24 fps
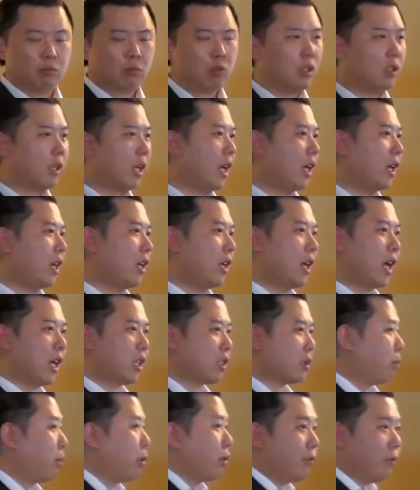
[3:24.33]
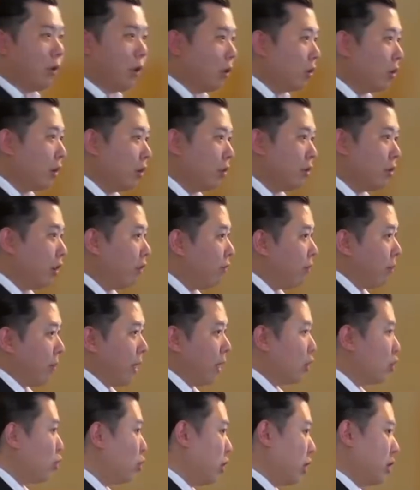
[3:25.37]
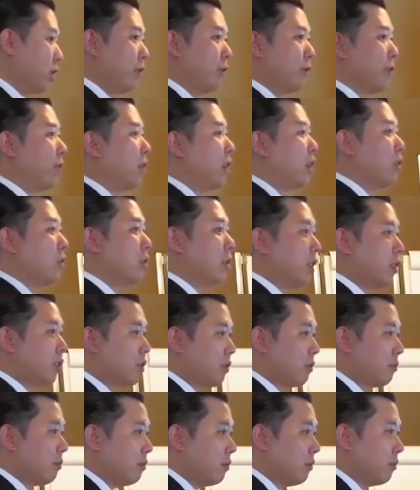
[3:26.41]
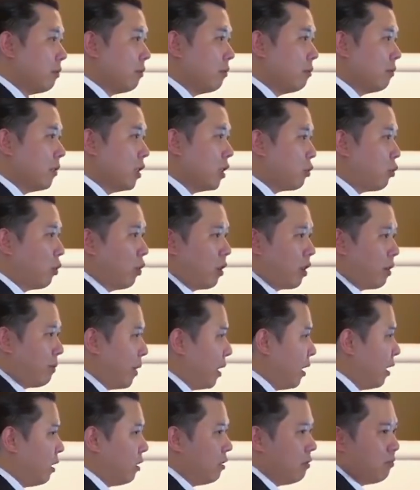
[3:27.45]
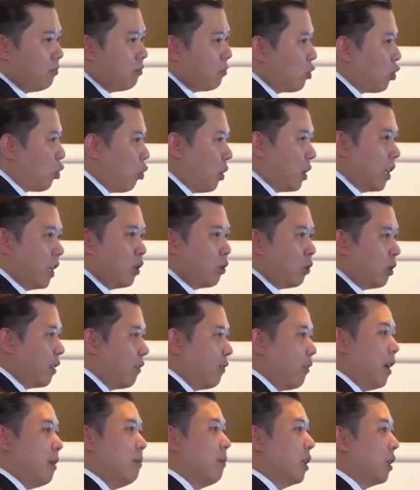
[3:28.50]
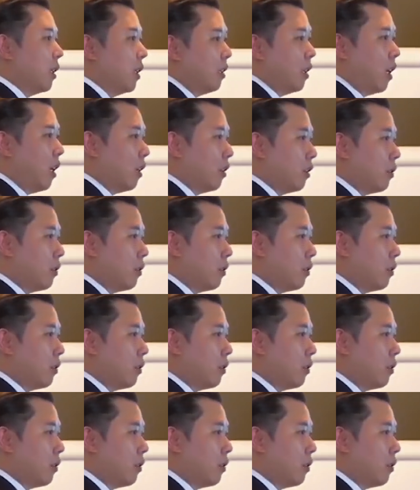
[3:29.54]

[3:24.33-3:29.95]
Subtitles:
Today, he has a portfolio of about 250 units. It's worth about $20-25 million.